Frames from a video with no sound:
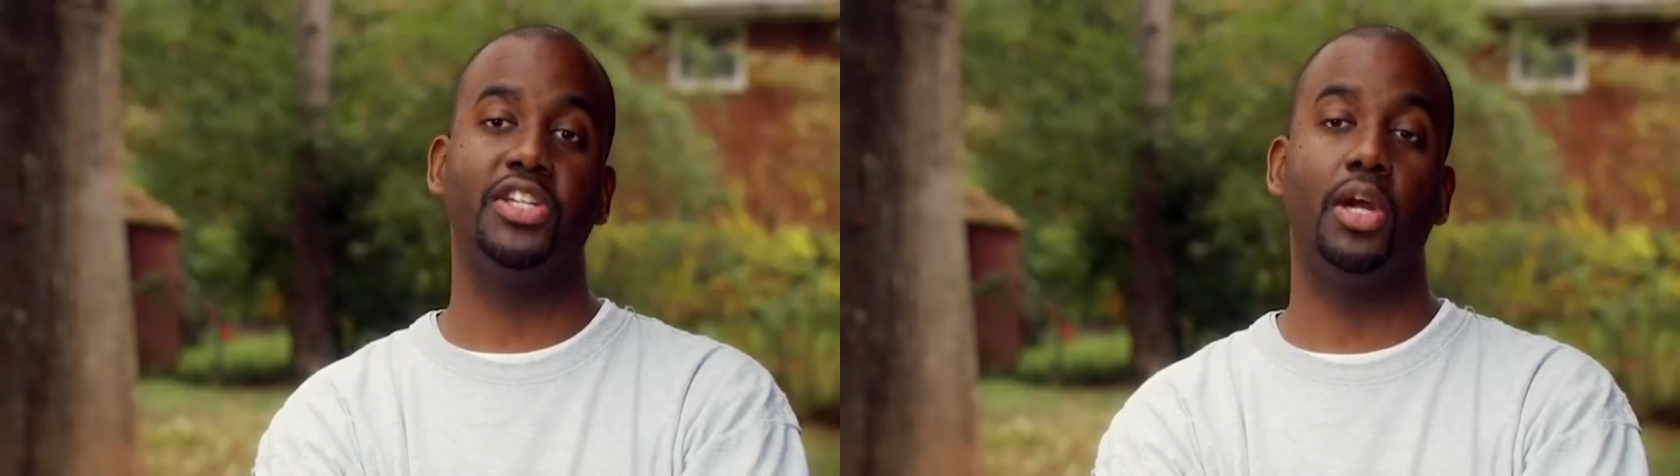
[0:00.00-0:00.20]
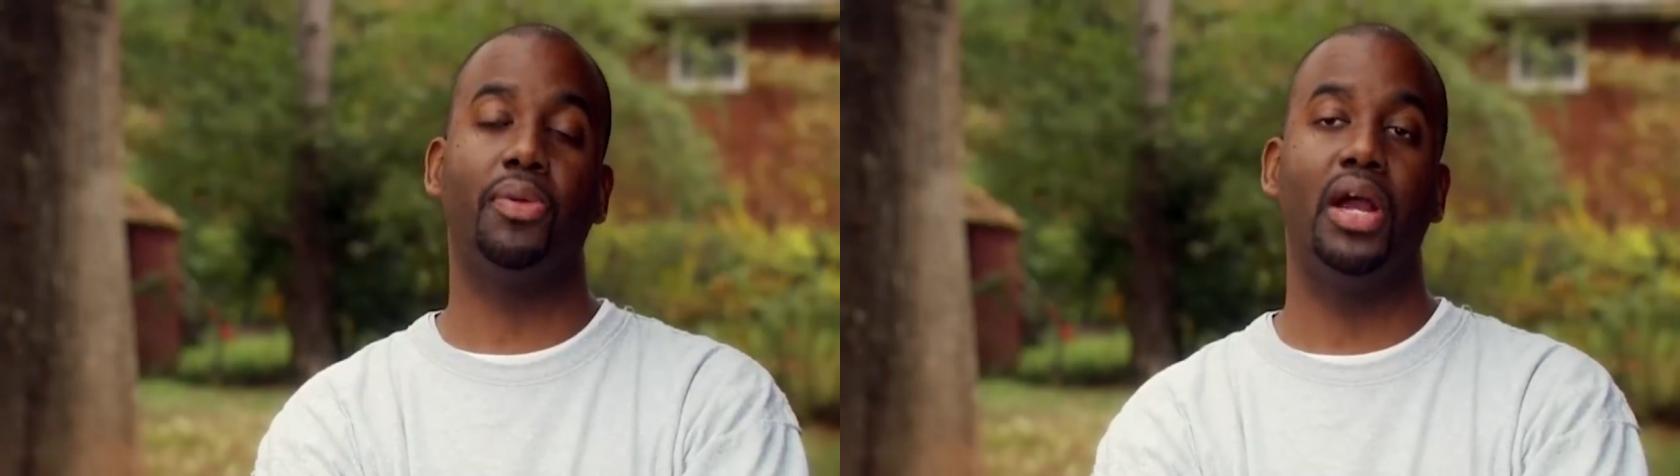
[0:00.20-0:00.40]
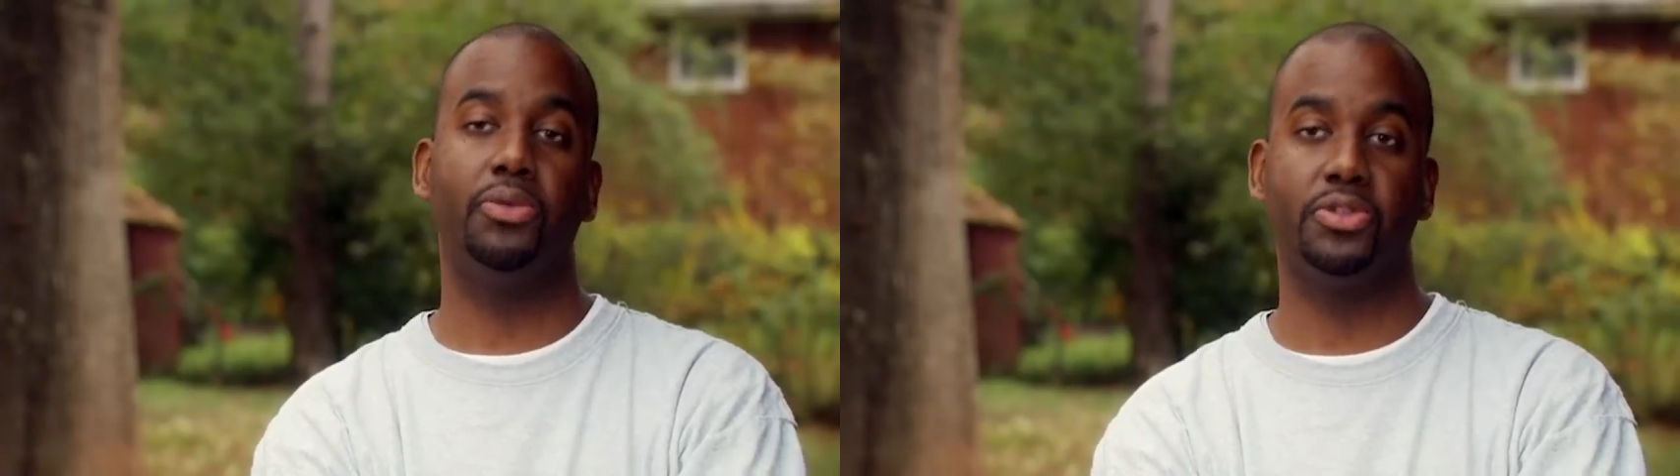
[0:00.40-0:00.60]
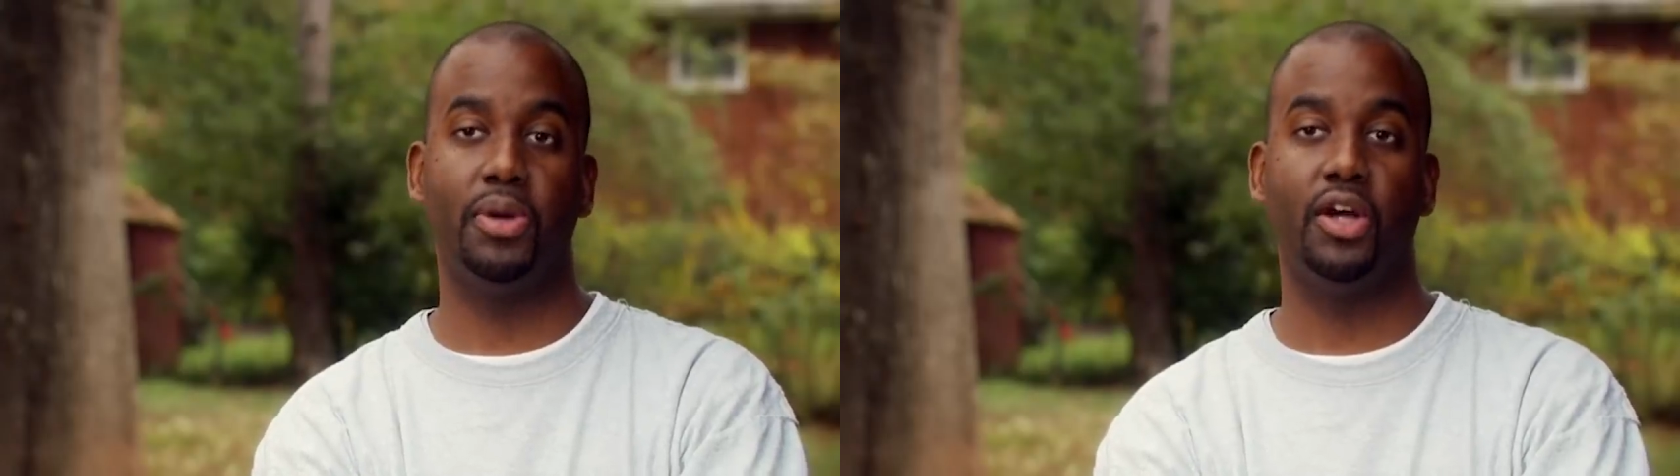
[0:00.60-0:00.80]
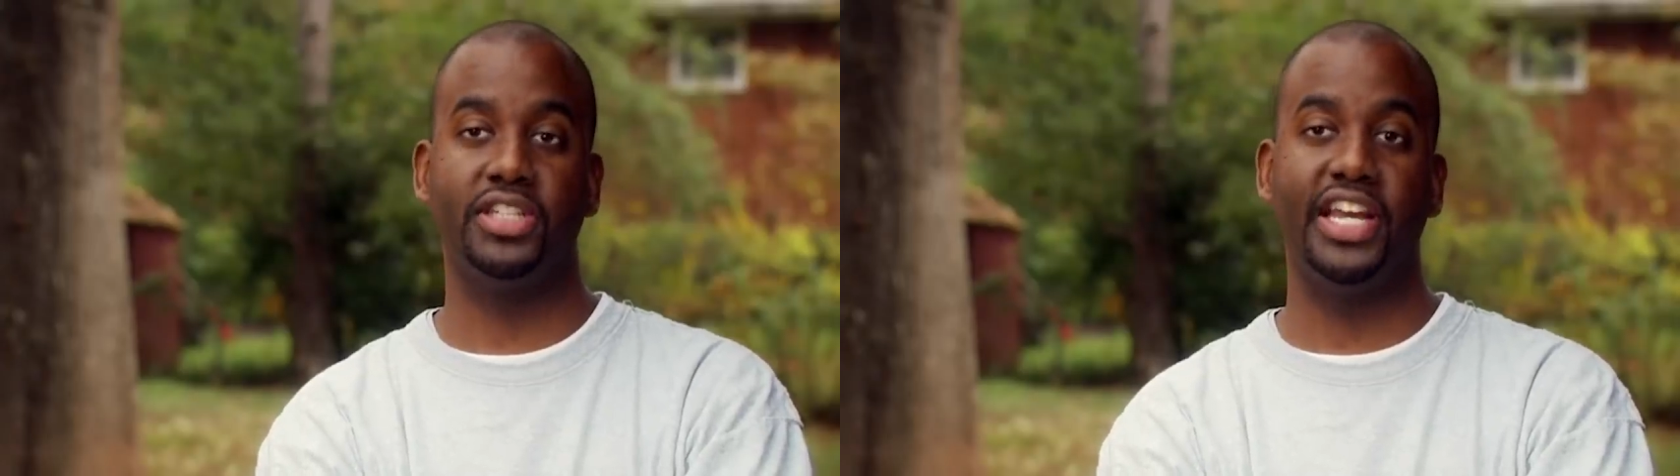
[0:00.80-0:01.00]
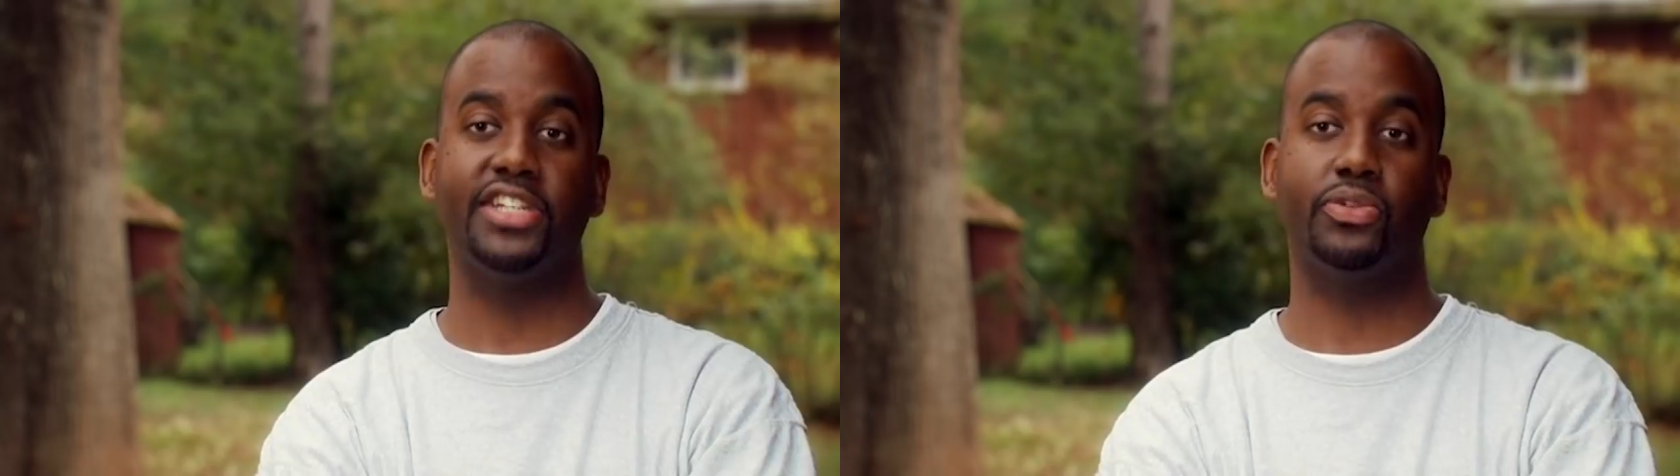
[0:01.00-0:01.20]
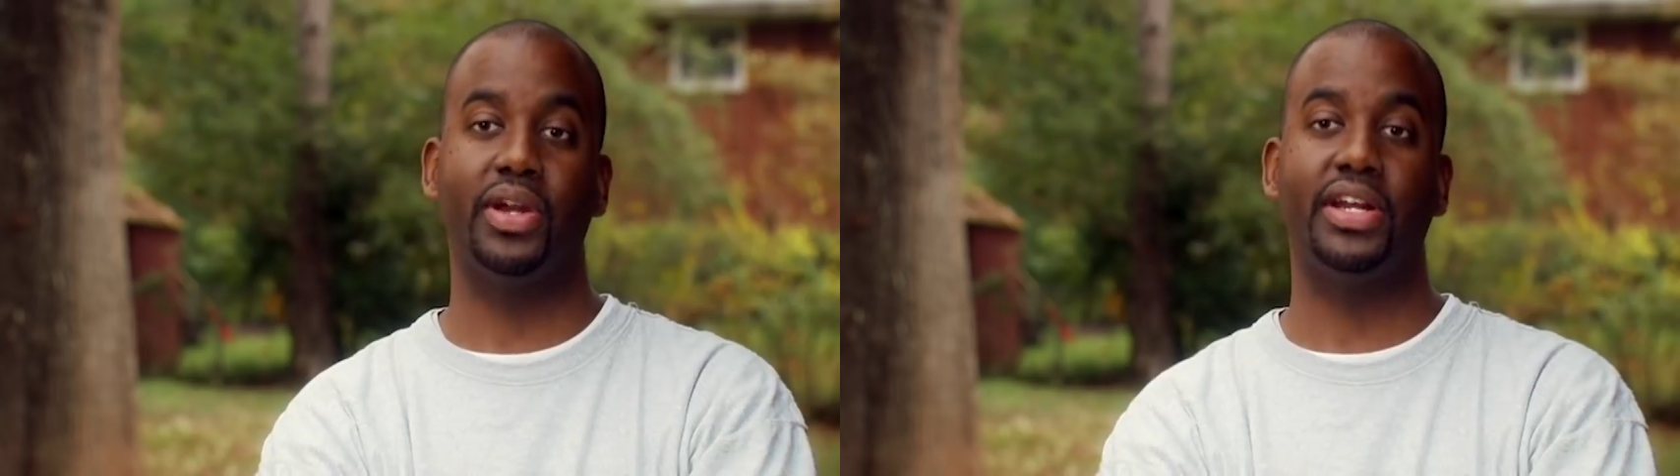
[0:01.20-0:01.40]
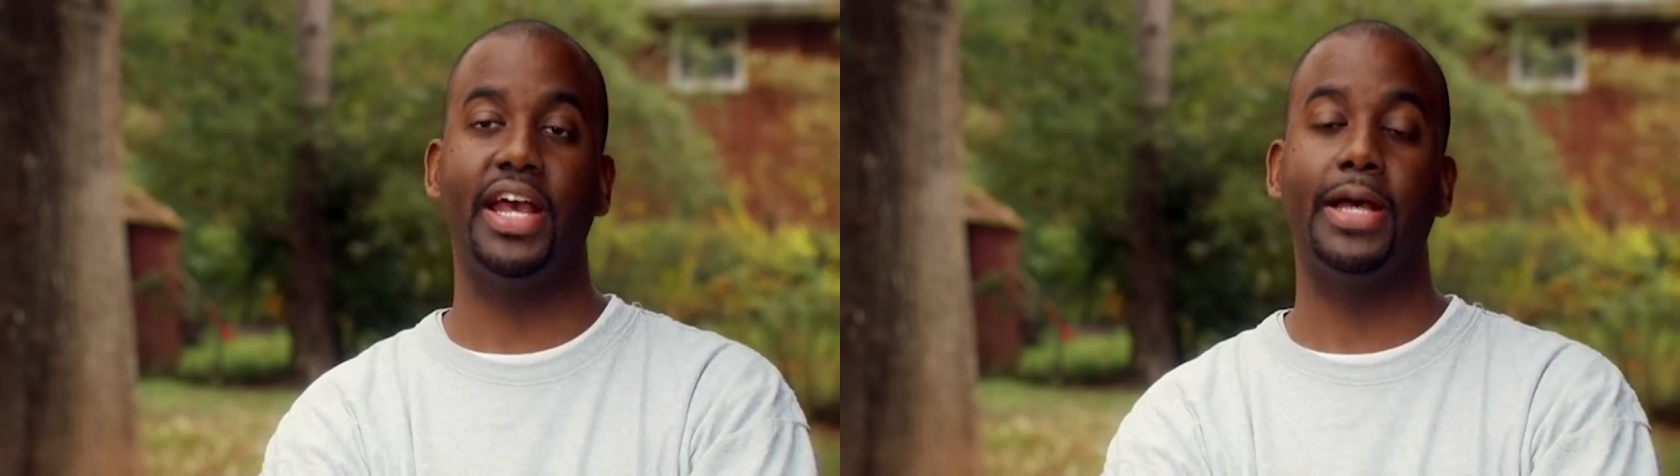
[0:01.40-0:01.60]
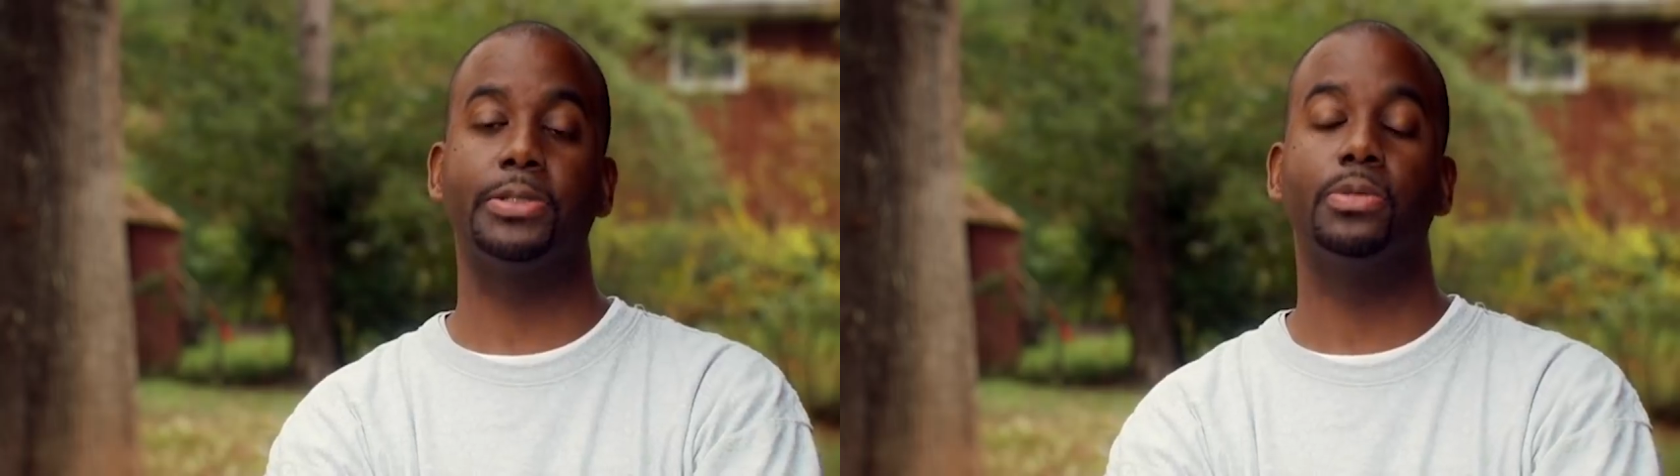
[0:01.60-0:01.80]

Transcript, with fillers: as help her out with small tasks around the